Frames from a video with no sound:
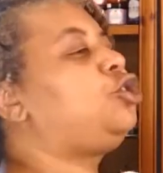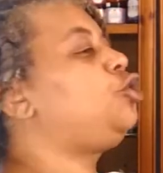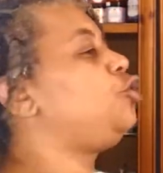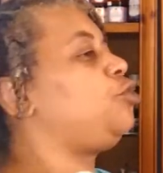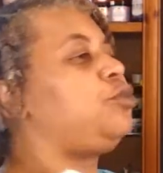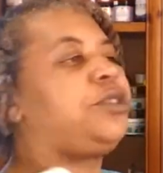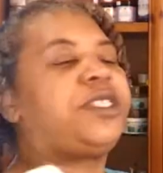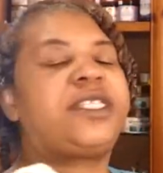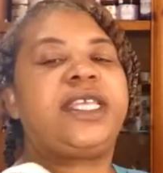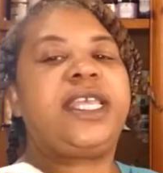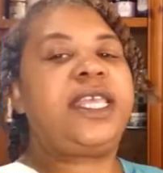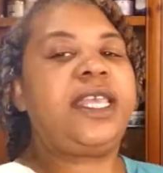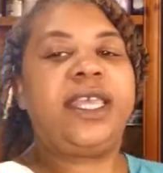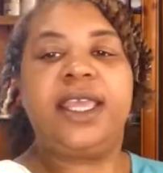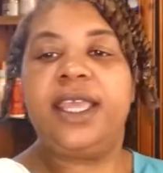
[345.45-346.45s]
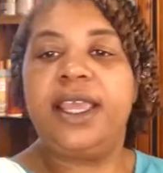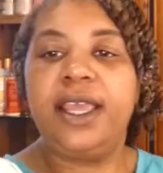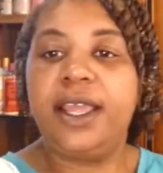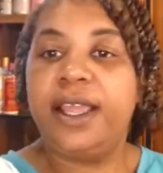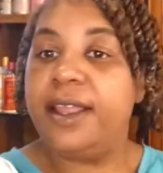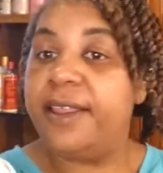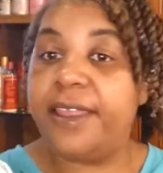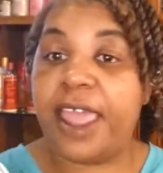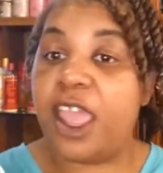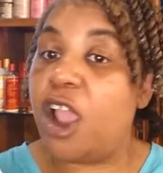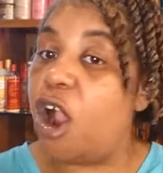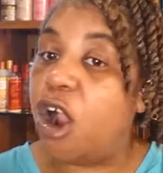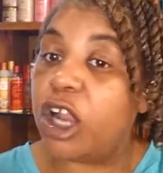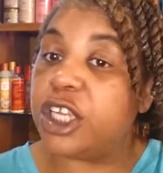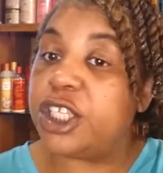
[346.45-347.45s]
juicy. They
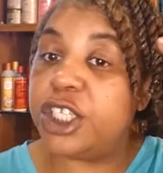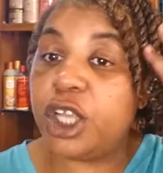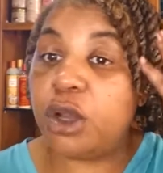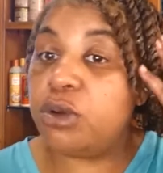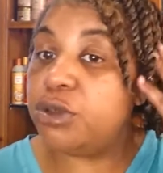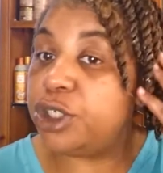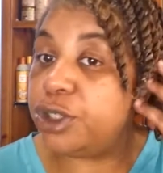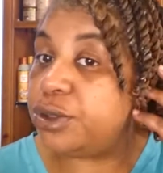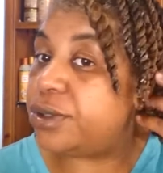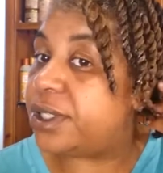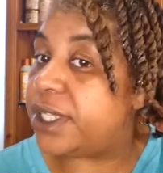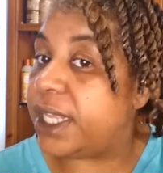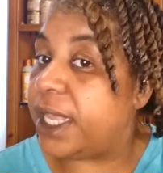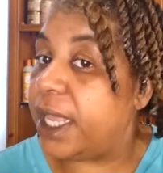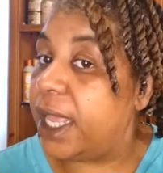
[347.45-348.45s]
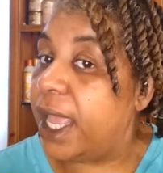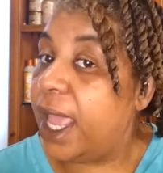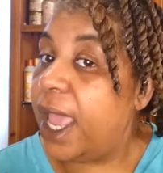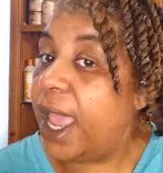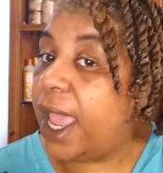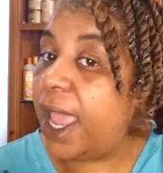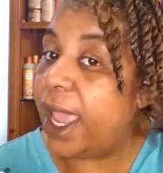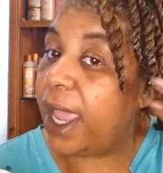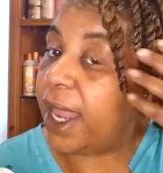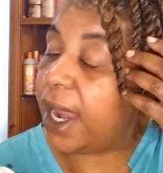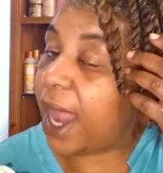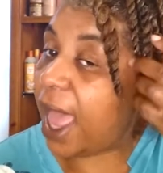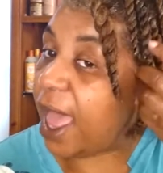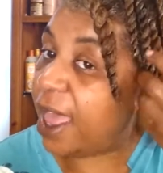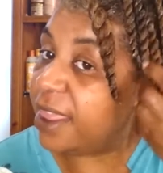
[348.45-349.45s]
are so juicy. And
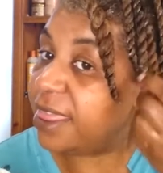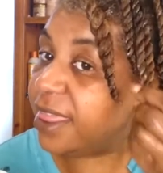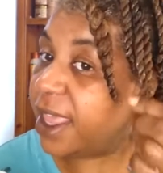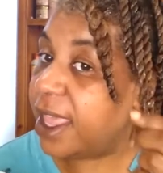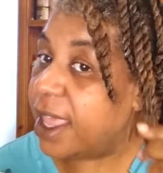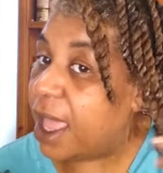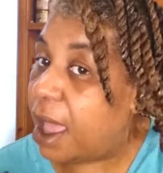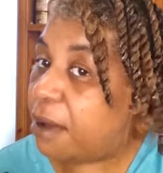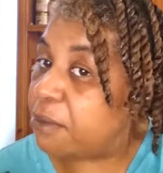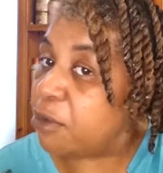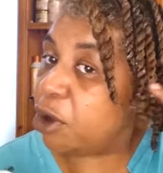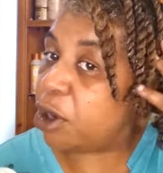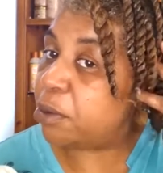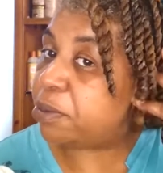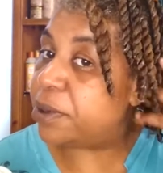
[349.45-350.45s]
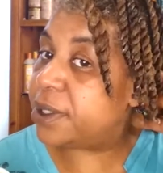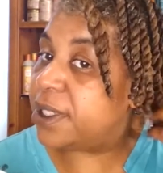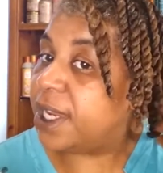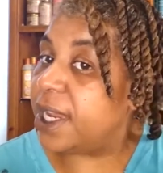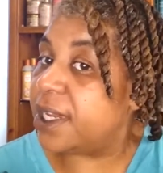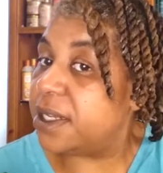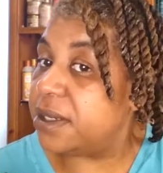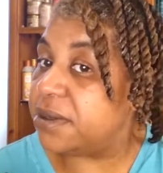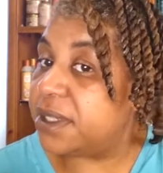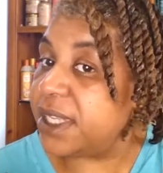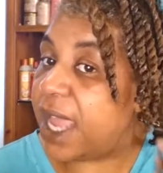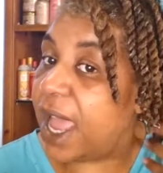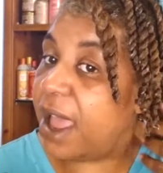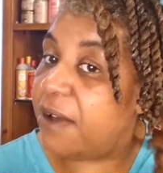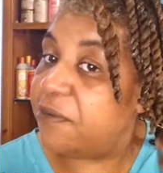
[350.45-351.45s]
I think I'm going to protect the
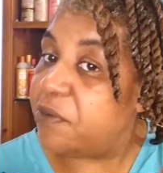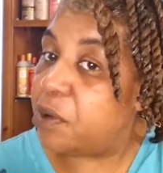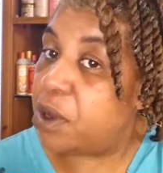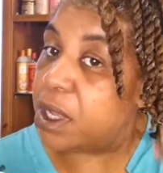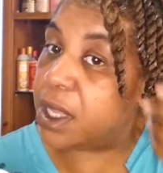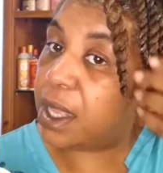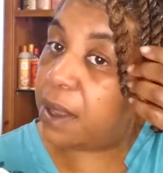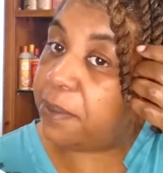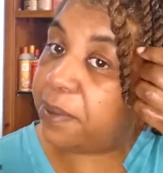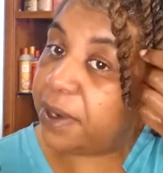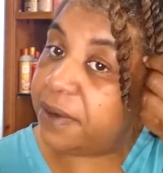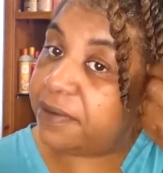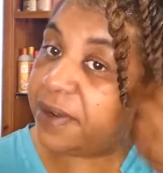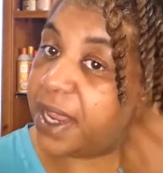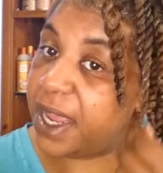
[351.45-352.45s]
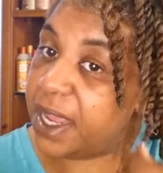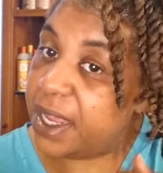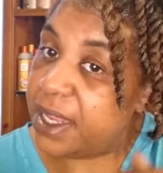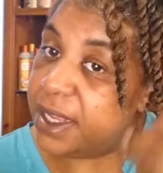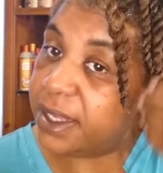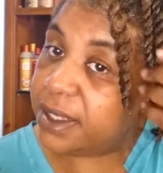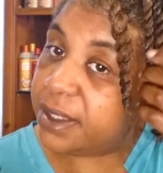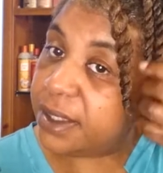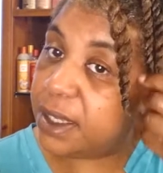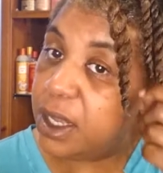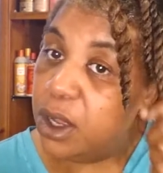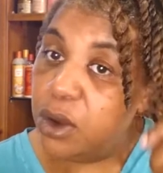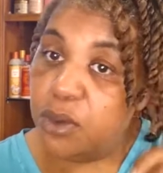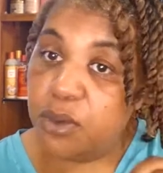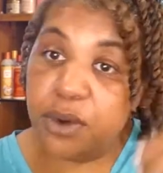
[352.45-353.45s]
style for a couple of days
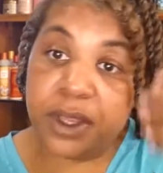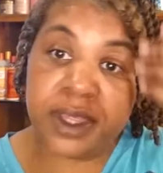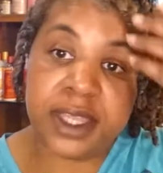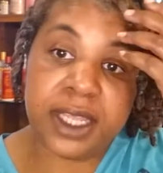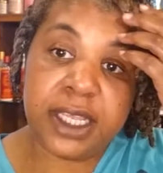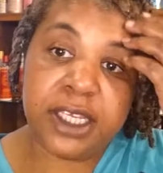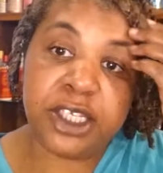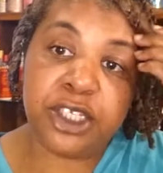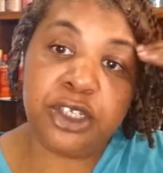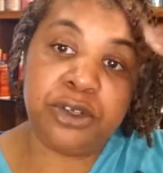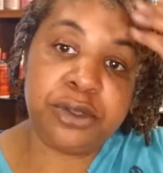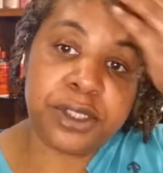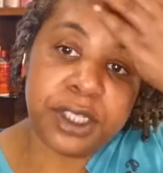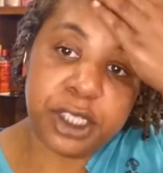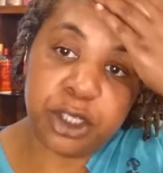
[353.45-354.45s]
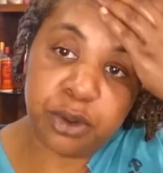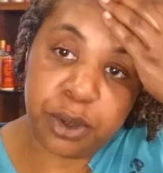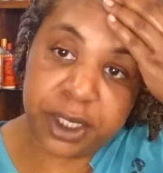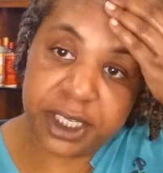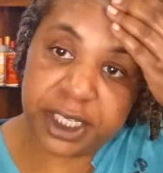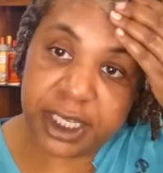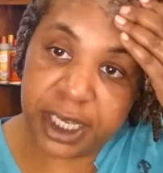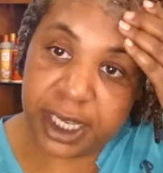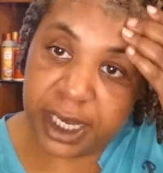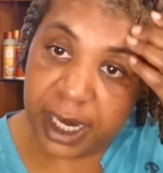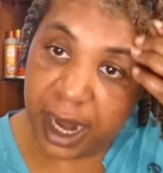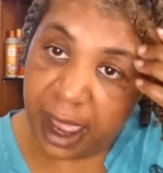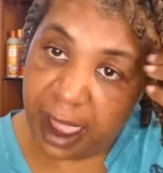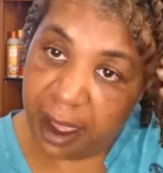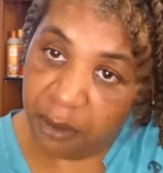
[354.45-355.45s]
with these juicy twists in.
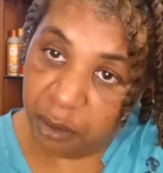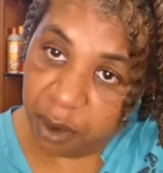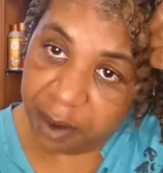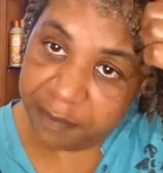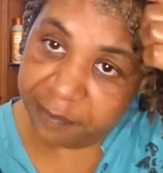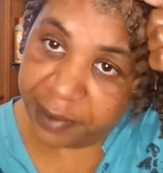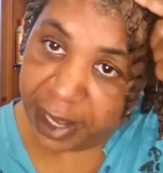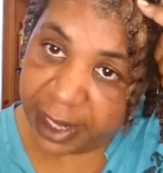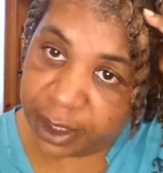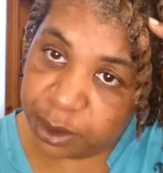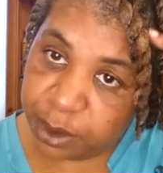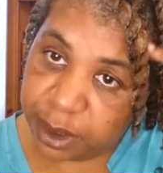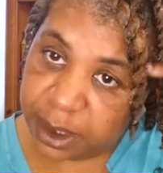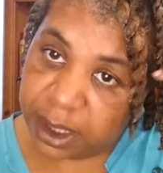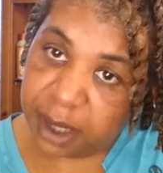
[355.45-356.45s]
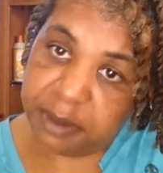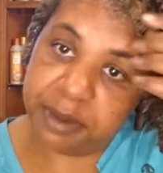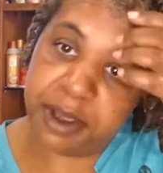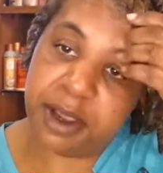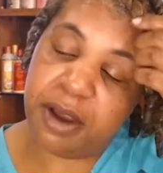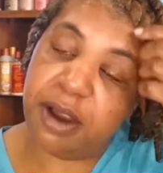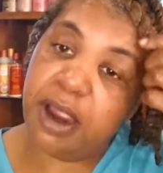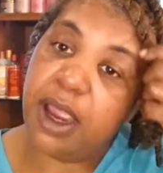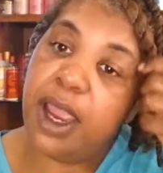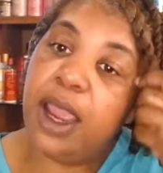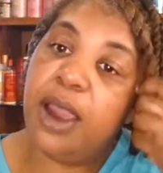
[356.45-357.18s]
I have one flat twist up here.